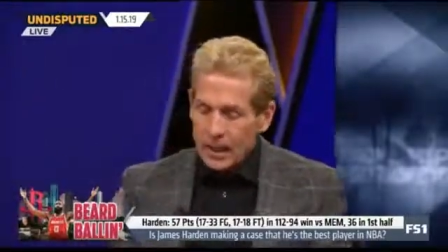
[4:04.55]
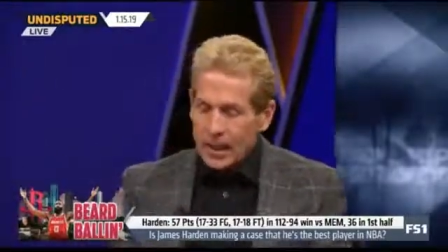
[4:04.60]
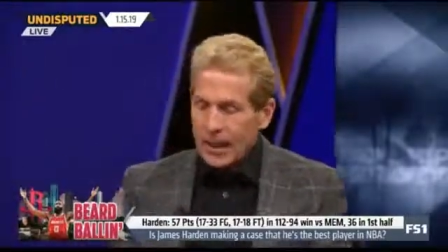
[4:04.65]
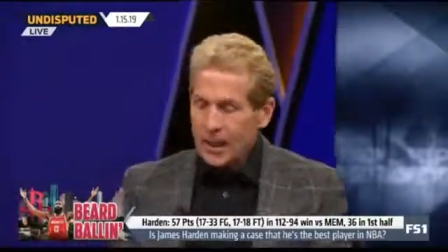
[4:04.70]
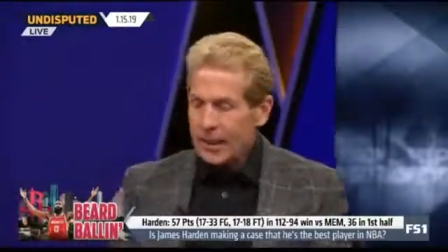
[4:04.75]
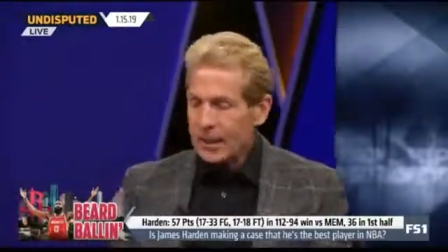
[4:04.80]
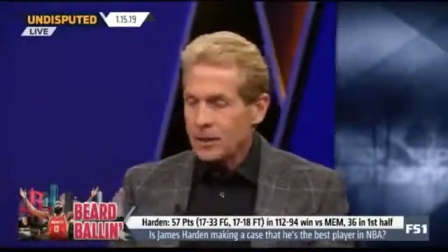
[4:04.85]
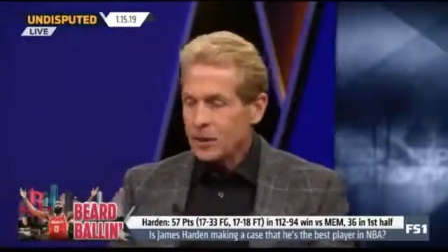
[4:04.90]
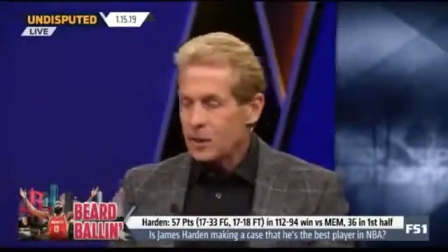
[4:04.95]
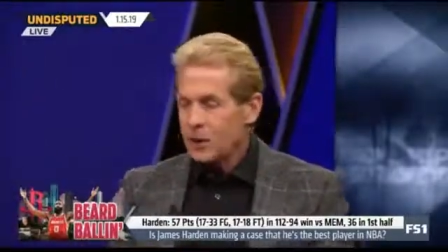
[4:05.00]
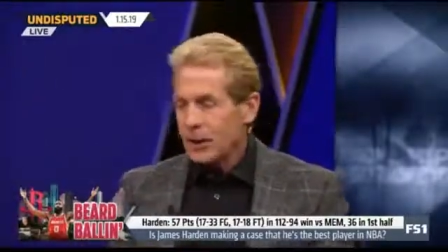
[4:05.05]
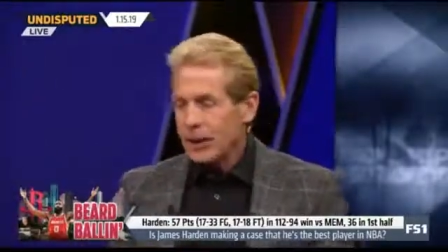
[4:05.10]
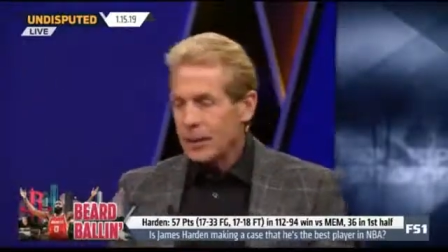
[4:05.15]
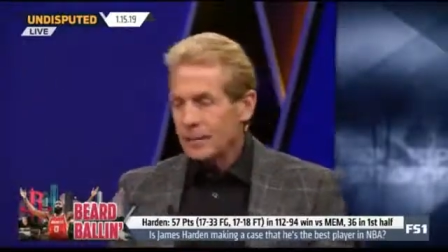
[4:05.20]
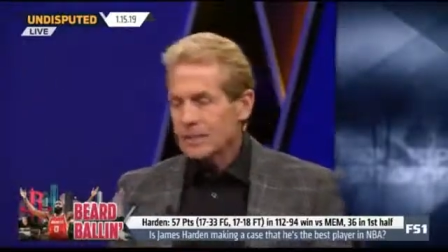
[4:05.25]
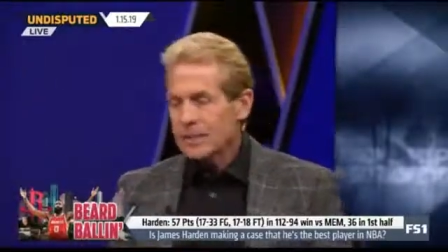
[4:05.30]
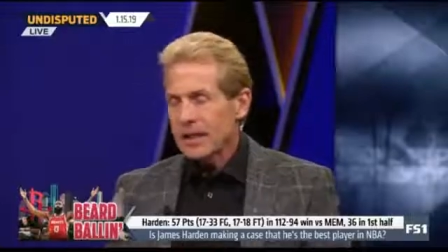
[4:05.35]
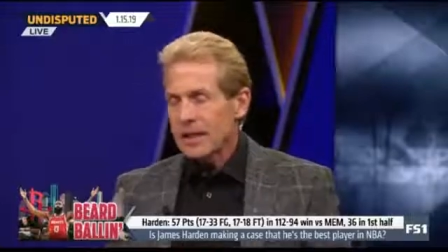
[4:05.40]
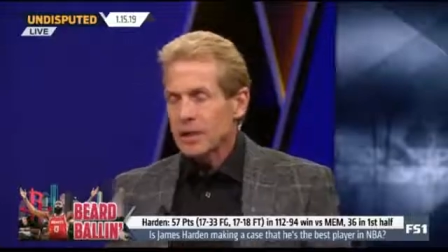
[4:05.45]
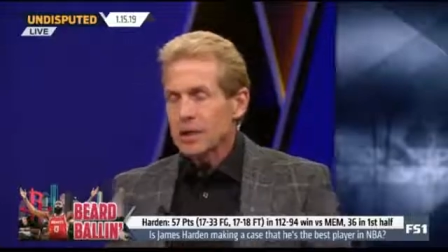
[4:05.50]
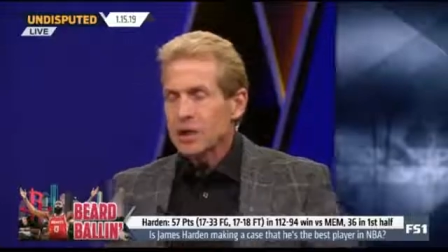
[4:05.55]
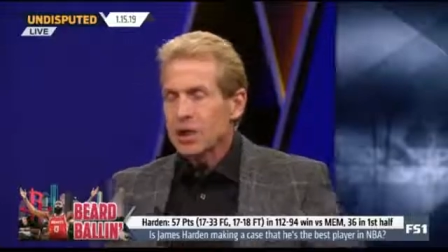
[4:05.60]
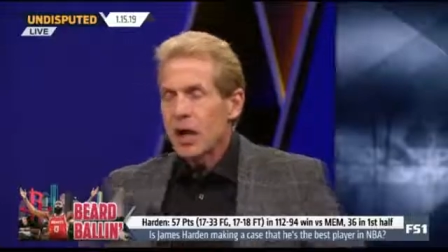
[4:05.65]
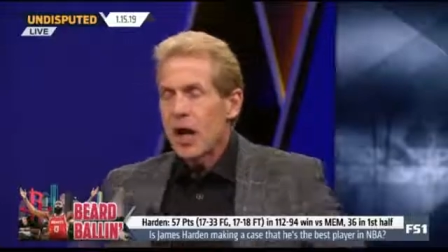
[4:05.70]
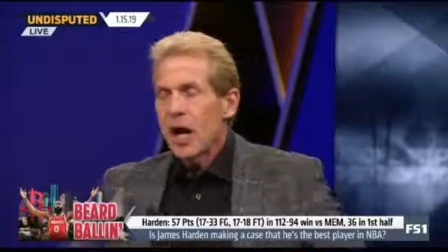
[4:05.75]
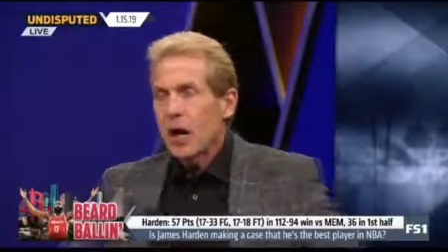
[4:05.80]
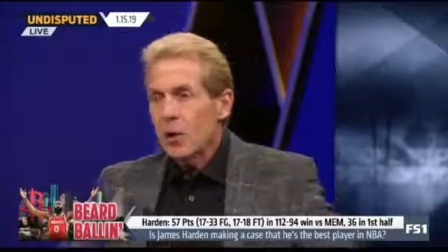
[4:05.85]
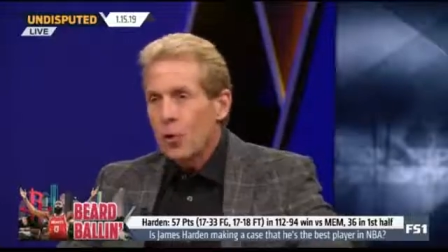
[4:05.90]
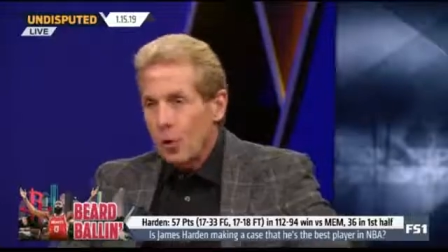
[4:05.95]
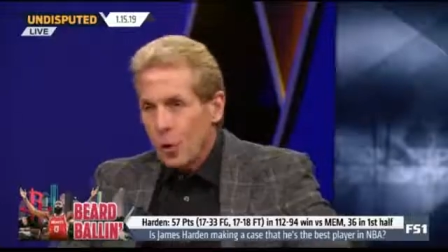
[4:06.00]
And James had
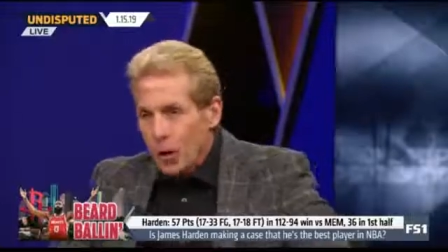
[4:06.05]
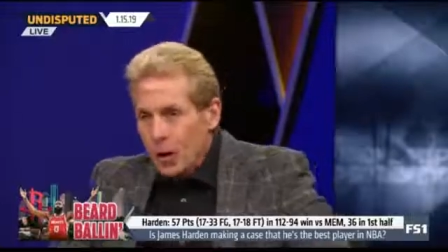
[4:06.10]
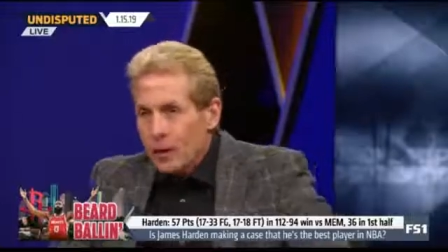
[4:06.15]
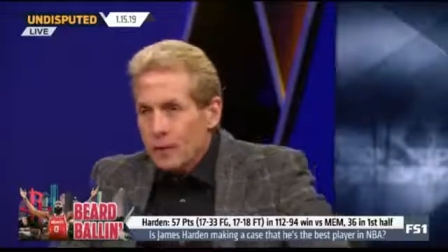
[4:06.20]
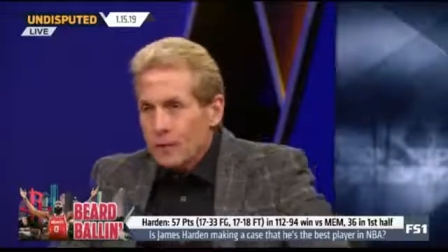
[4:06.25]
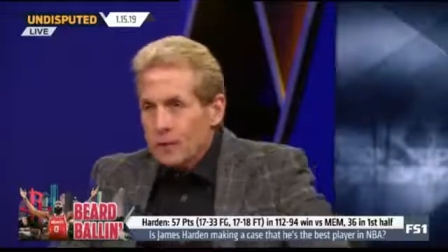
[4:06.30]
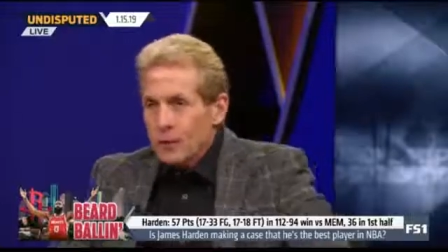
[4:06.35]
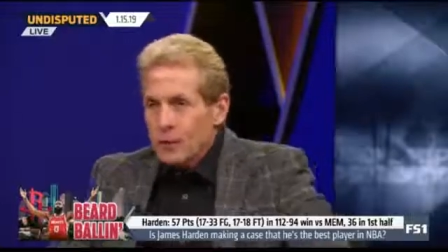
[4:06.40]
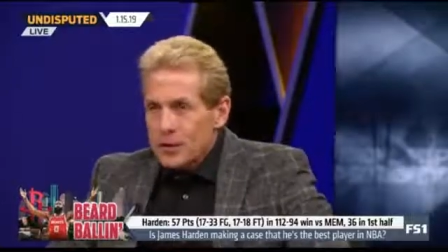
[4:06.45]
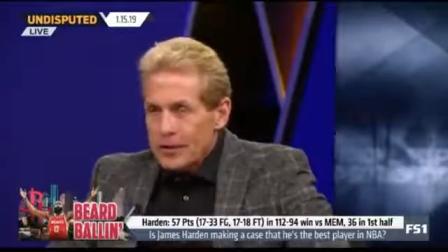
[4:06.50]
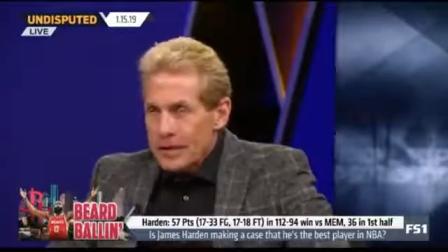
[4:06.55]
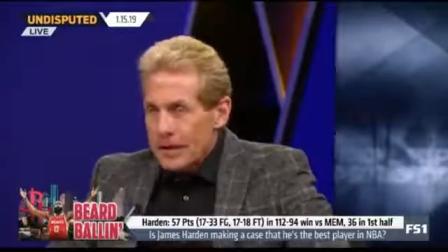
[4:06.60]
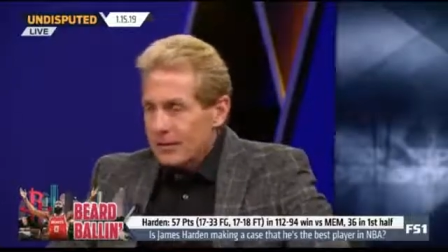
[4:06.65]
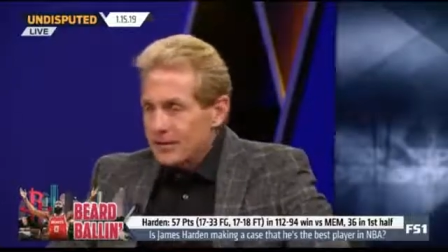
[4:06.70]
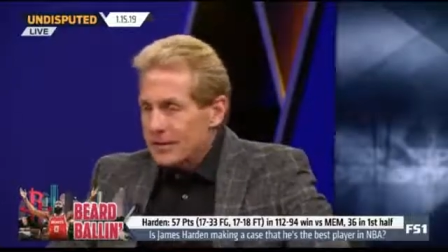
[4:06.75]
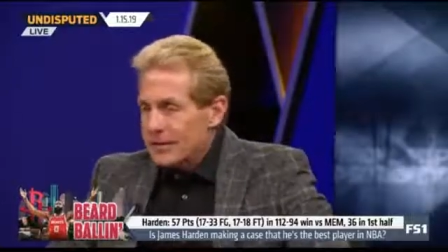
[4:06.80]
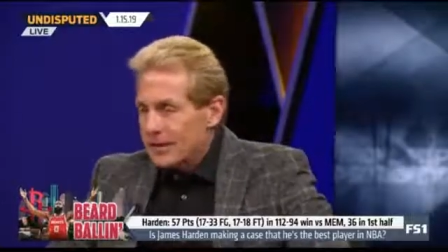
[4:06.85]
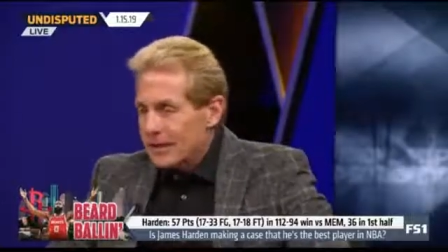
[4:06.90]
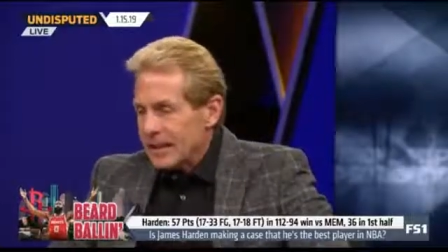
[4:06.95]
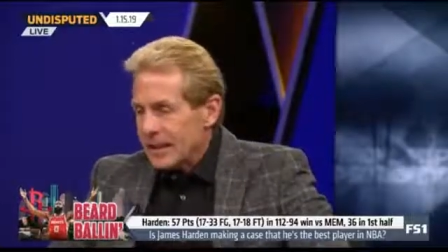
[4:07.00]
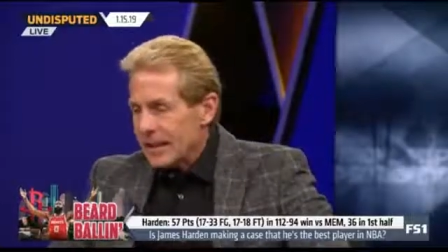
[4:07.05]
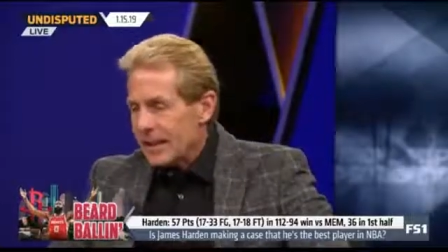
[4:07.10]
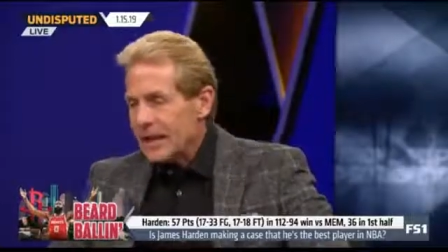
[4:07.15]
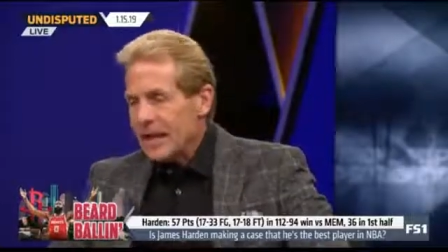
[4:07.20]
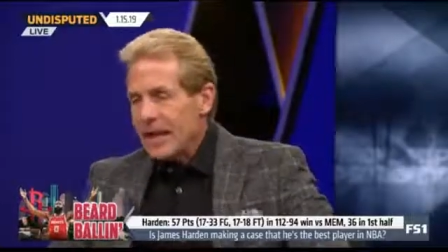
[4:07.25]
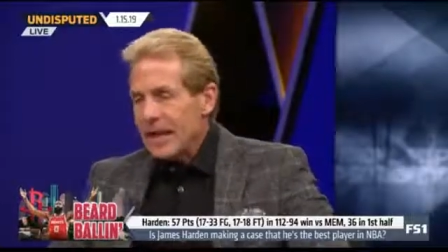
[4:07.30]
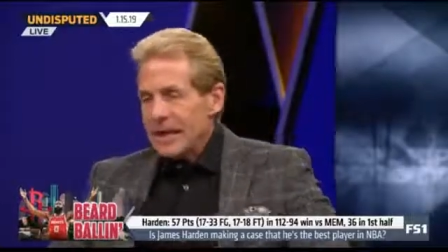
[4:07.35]
shot 1 for 17.